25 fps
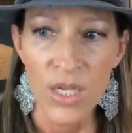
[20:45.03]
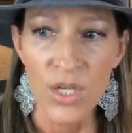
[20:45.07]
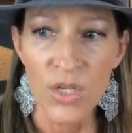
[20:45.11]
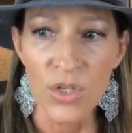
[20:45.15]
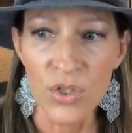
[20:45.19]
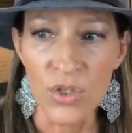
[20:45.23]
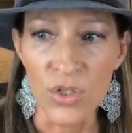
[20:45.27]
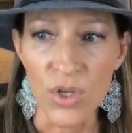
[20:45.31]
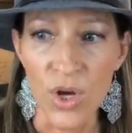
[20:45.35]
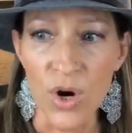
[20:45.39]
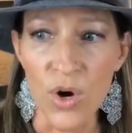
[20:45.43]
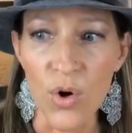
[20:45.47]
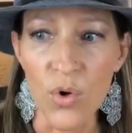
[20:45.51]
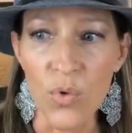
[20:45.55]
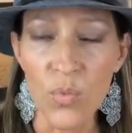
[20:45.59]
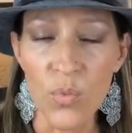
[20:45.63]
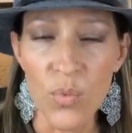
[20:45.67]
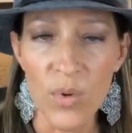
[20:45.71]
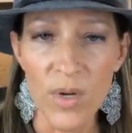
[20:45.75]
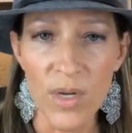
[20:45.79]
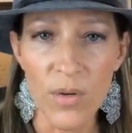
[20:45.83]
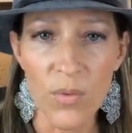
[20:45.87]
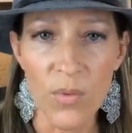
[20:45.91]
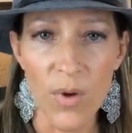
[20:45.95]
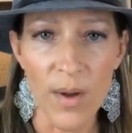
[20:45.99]
So
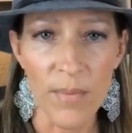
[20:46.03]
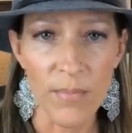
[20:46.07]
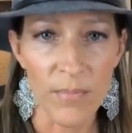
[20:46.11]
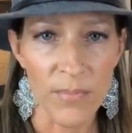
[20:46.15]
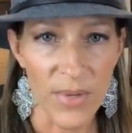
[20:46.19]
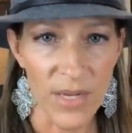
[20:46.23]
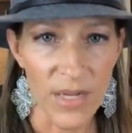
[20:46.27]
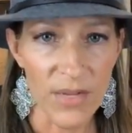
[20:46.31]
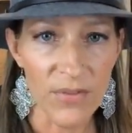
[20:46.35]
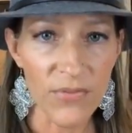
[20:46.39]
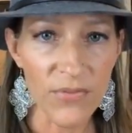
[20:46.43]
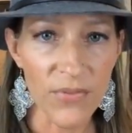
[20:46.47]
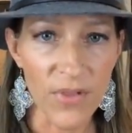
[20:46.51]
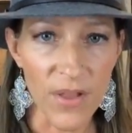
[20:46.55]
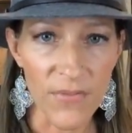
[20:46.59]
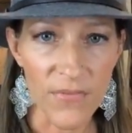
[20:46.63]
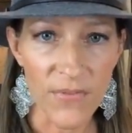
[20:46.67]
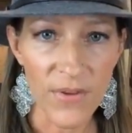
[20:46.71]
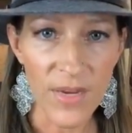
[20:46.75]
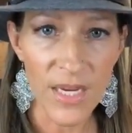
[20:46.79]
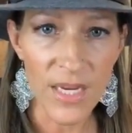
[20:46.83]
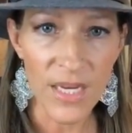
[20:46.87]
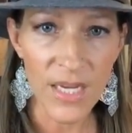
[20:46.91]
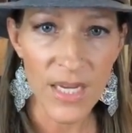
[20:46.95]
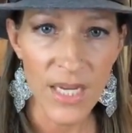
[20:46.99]
we want big,
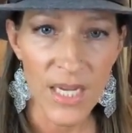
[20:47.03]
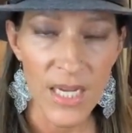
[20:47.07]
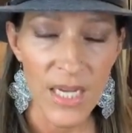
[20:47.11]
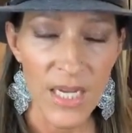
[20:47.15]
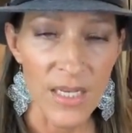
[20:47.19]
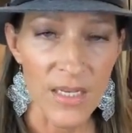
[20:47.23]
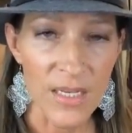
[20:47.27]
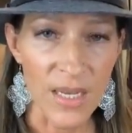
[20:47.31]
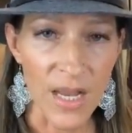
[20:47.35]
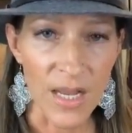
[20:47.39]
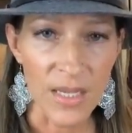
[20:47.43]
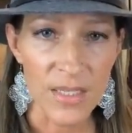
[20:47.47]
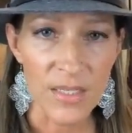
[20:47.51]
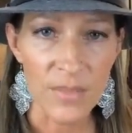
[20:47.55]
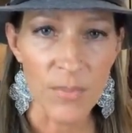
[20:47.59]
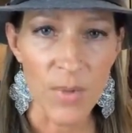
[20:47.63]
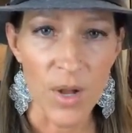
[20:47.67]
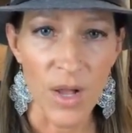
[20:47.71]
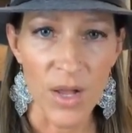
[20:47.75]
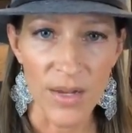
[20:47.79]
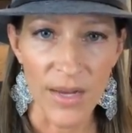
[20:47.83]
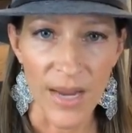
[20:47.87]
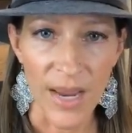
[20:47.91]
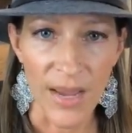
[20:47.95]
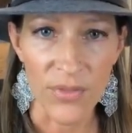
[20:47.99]
fluffy, not
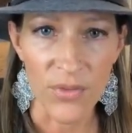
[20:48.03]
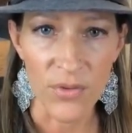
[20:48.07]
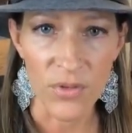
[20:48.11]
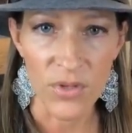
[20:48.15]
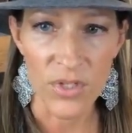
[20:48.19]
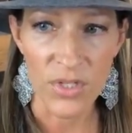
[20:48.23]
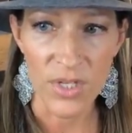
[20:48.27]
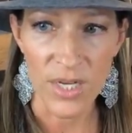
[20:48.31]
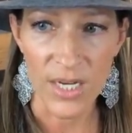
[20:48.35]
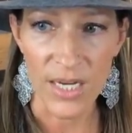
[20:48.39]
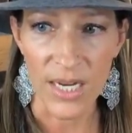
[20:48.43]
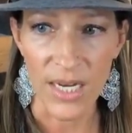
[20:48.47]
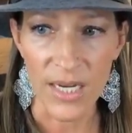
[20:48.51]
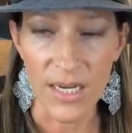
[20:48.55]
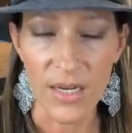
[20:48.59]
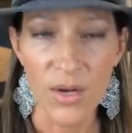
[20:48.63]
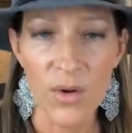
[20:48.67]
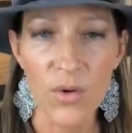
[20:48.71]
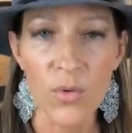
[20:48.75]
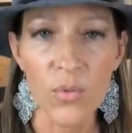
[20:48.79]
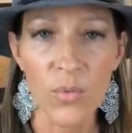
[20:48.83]
small and atherogenic.